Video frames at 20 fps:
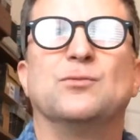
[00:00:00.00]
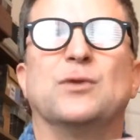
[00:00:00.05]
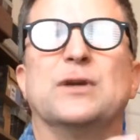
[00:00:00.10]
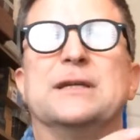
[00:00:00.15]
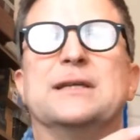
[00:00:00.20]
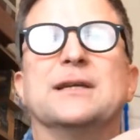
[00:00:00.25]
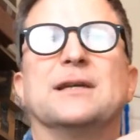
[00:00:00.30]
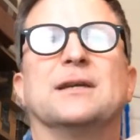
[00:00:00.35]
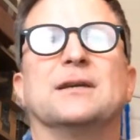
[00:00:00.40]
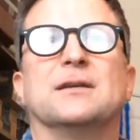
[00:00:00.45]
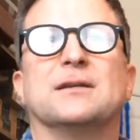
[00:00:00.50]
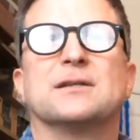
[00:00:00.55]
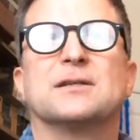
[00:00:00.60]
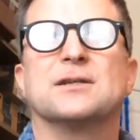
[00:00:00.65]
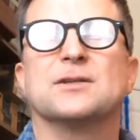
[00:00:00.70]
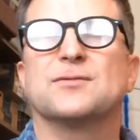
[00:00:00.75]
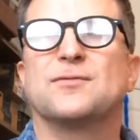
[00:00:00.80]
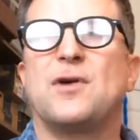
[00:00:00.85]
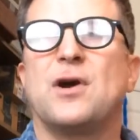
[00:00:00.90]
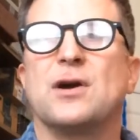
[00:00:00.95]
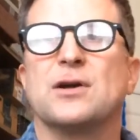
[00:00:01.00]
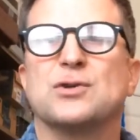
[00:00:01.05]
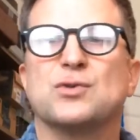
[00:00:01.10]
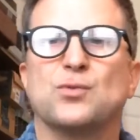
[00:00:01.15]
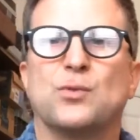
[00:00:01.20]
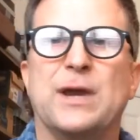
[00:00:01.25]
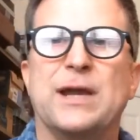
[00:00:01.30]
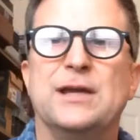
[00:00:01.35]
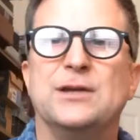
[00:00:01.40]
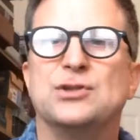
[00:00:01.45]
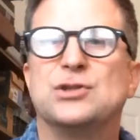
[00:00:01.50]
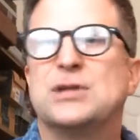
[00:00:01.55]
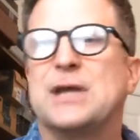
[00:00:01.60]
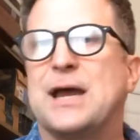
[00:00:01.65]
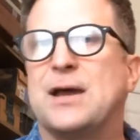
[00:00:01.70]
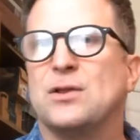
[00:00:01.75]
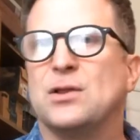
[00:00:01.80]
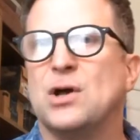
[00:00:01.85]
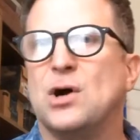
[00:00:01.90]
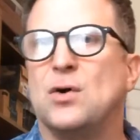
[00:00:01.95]
ridiculous as far as range
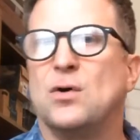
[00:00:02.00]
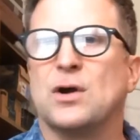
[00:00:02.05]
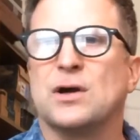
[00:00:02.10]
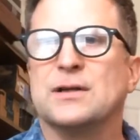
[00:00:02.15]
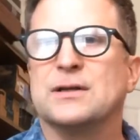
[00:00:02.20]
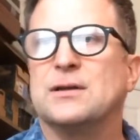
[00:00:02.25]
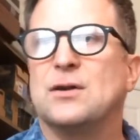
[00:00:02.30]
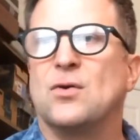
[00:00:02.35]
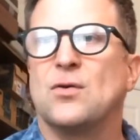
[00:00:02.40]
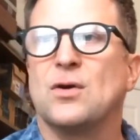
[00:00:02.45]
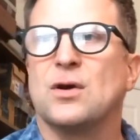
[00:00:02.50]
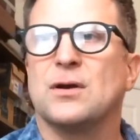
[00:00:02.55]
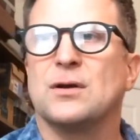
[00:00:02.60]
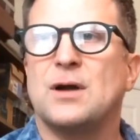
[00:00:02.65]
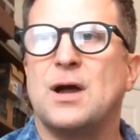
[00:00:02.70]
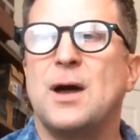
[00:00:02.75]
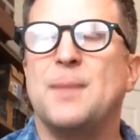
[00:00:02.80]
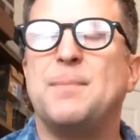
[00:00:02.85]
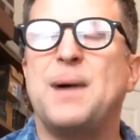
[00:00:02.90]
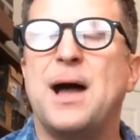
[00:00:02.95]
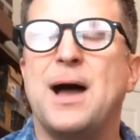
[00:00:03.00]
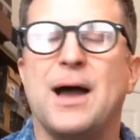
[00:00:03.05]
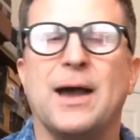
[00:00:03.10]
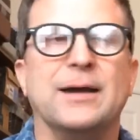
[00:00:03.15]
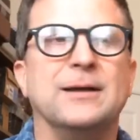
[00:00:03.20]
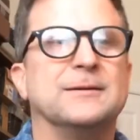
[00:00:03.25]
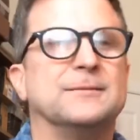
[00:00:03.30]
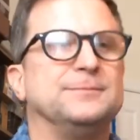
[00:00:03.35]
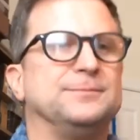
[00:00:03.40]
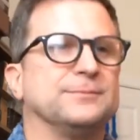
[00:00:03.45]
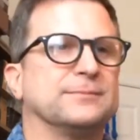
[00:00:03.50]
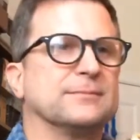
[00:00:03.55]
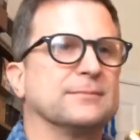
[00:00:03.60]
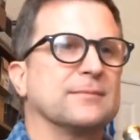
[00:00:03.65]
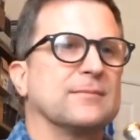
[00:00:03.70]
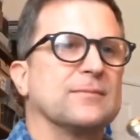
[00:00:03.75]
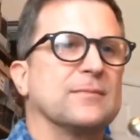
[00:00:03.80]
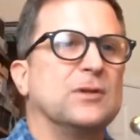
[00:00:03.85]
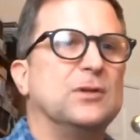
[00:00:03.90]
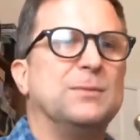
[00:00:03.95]
down low or up high.
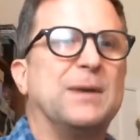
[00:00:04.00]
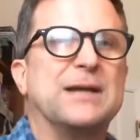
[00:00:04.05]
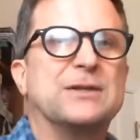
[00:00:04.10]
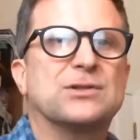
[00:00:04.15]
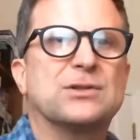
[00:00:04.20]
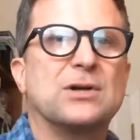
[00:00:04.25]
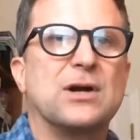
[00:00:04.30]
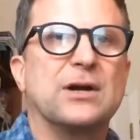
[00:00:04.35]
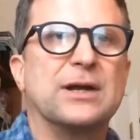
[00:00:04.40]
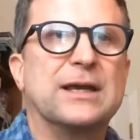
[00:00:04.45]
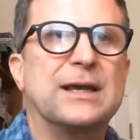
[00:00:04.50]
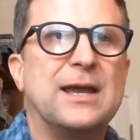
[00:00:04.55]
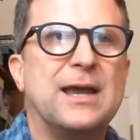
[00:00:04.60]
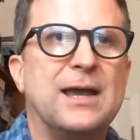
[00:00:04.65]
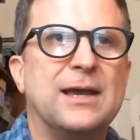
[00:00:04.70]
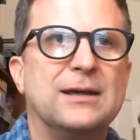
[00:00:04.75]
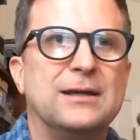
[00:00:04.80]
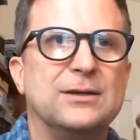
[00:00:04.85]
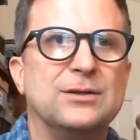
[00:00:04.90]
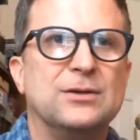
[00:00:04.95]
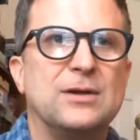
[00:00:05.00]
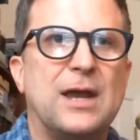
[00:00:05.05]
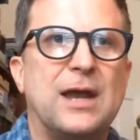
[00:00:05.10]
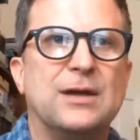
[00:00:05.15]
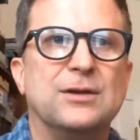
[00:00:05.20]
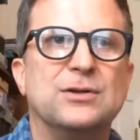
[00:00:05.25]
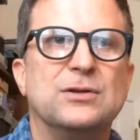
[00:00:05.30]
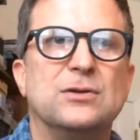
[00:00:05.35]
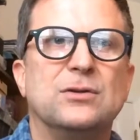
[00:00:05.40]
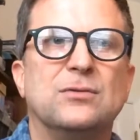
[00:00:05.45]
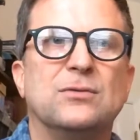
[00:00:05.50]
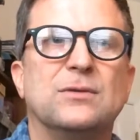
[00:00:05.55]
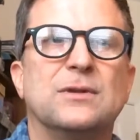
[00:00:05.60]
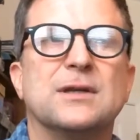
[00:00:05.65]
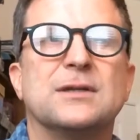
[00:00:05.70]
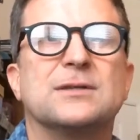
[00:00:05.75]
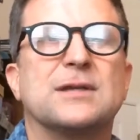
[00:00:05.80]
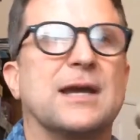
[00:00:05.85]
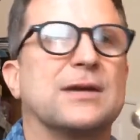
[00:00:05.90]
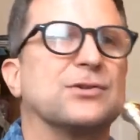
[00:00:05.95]
You might start again and do
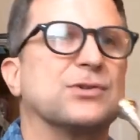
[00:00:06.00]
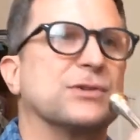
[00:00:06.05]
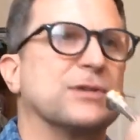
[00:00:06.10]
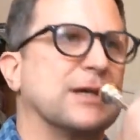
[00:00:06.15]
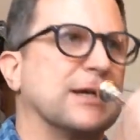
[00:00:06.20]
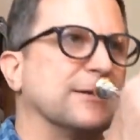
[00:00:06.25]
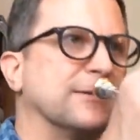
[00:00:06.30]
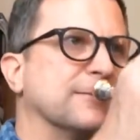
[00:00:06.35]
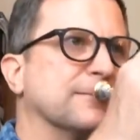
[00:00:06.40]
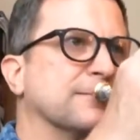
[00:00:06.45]
this exercise.